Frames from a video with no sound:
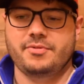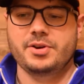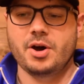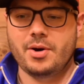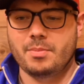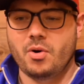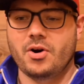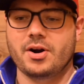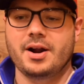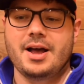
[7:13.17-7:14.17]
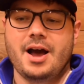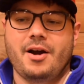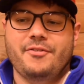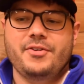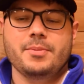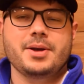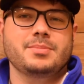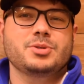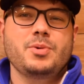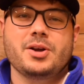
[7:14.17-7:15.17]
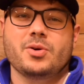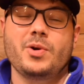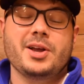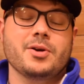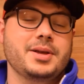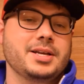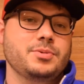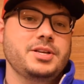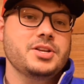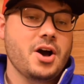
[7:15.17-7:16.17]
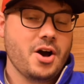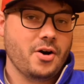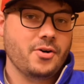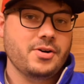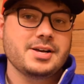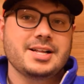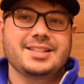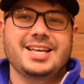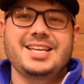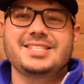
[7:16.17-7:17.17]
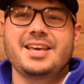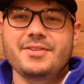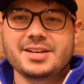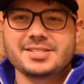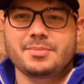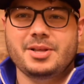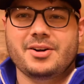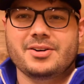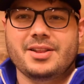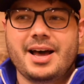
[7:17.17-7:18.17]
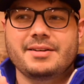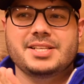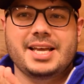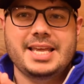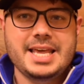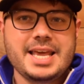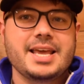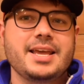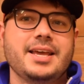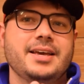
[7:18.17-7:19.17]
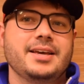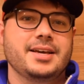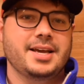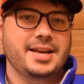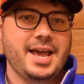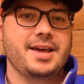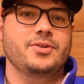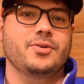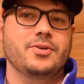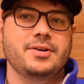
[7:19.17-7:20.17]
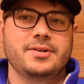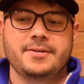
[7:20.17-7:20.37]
If we know him more, our fear becomes weaker and weaker because we know that he's given us something in our lives that he can handle.